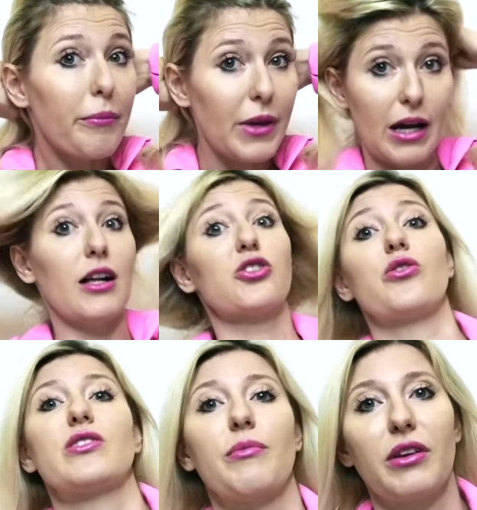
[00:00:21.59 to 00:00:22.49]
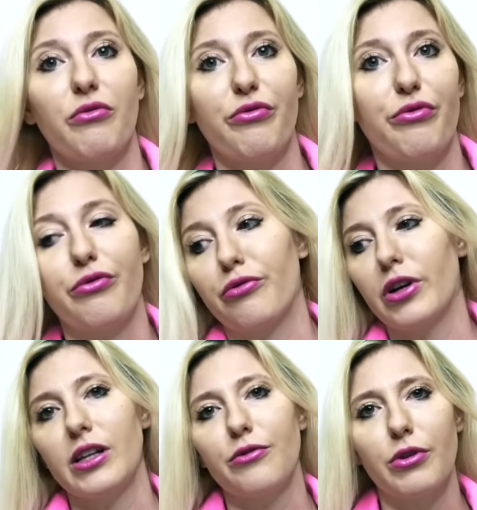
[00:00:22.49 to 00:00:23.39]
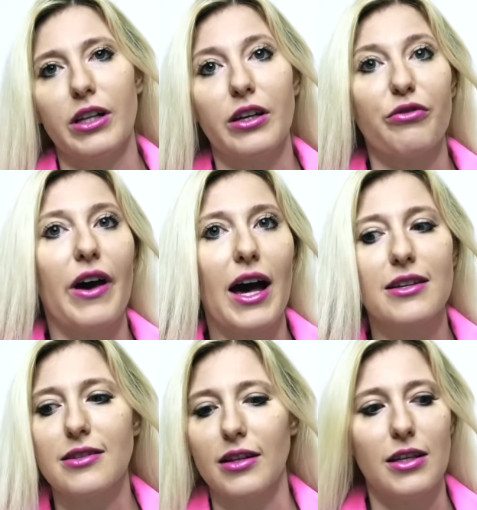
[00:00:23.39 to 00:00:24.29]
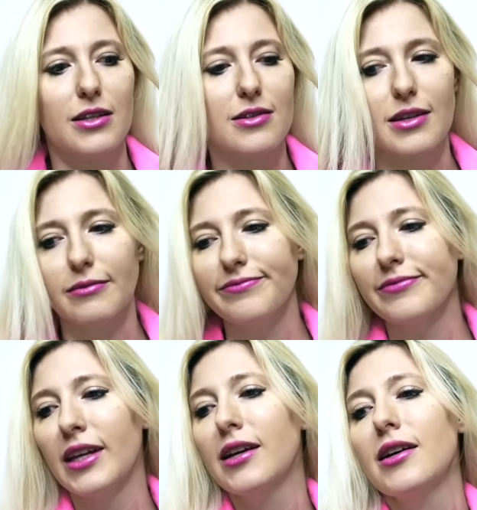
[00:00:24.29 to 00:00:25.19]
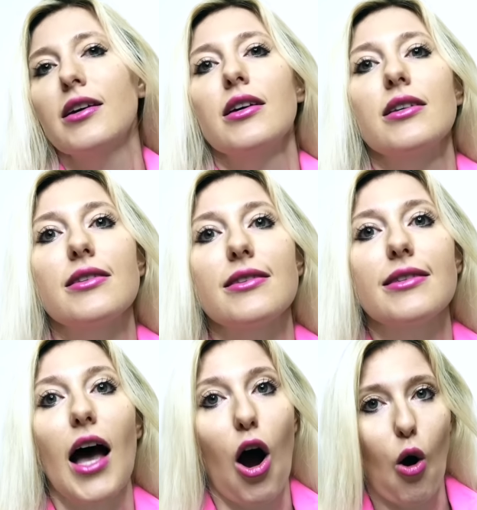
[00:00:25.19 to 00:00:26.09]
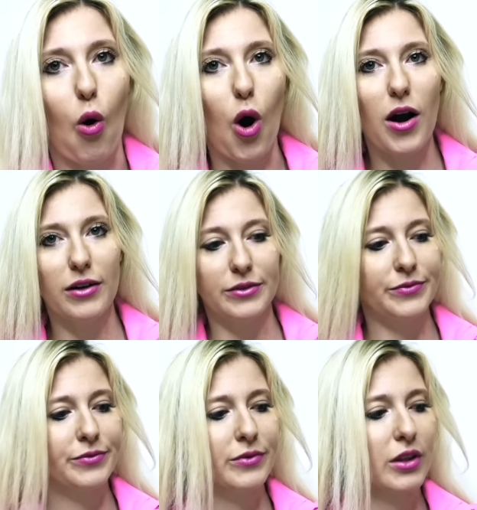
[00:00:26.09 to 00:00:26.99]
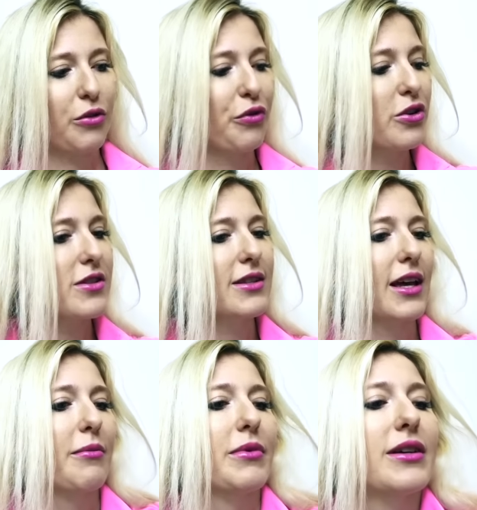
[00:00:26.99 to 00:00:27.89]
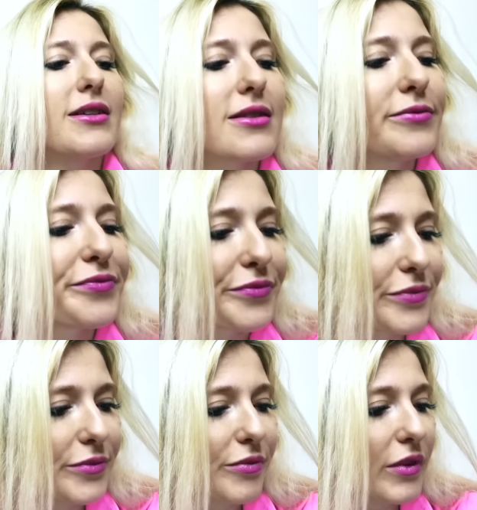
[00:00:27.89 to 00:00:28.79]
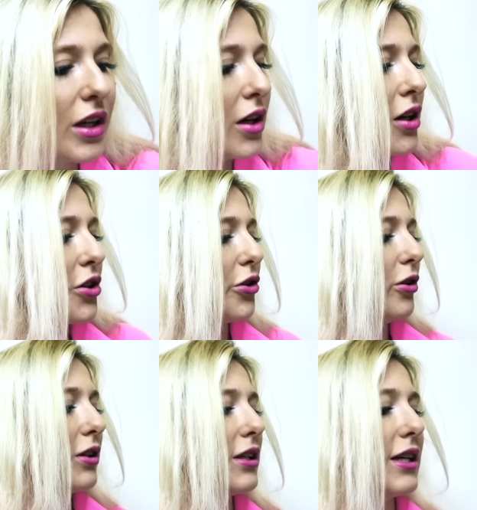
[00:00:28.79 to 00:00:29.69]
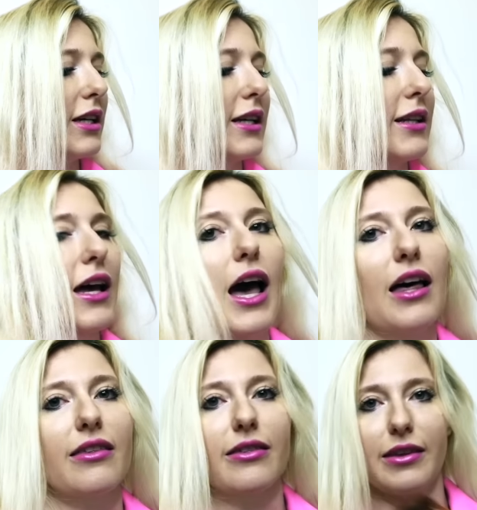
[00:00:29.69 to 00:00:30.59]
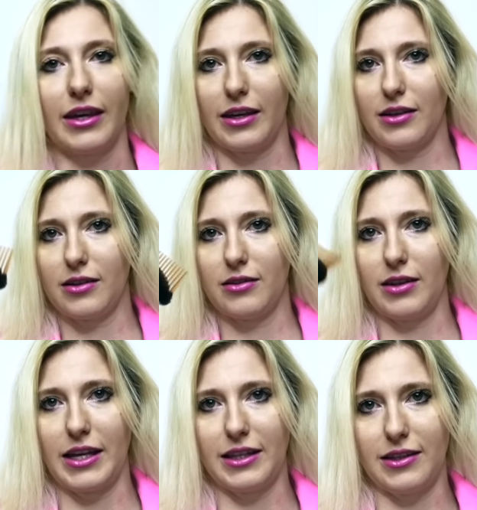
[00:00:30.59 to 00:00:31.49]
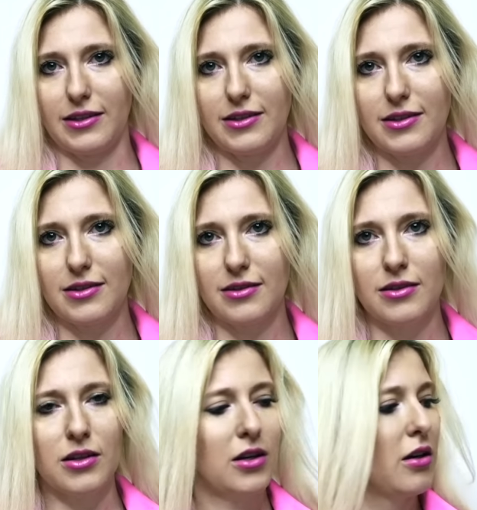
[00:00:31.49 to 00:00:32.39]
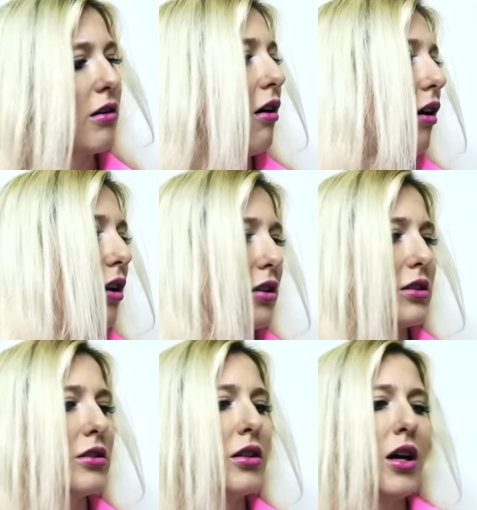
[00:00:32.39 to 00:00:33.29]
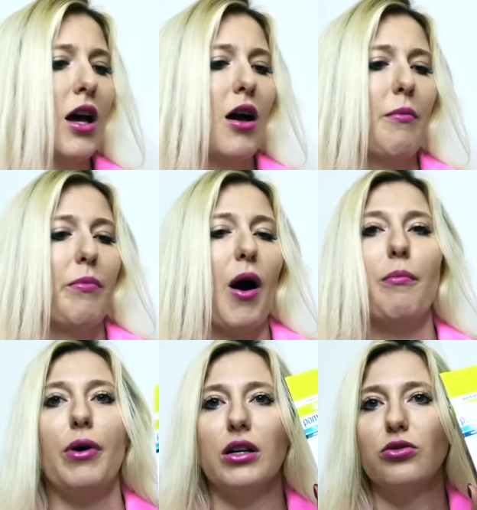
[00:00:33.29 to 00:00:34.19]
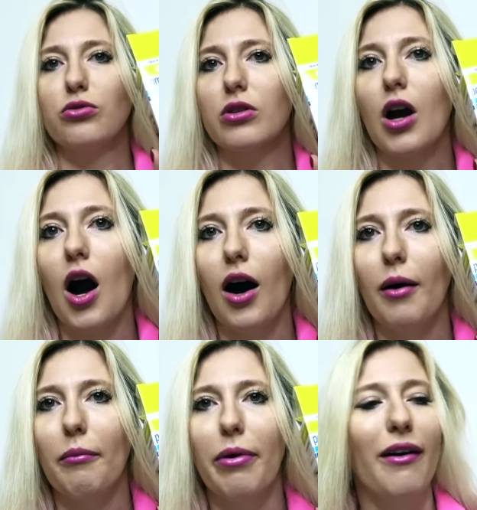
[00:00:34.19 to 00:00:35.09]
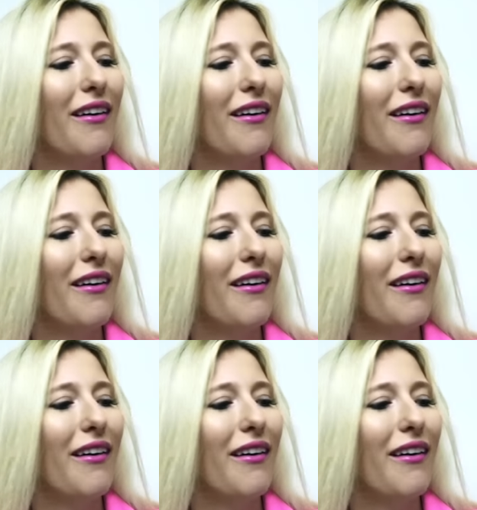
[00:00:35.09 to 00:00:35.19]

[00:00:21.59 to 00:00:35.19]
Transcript: yeah, I'll show you something really fast and easy. So the first step is you'll need a thing like this called Pompadour Comb.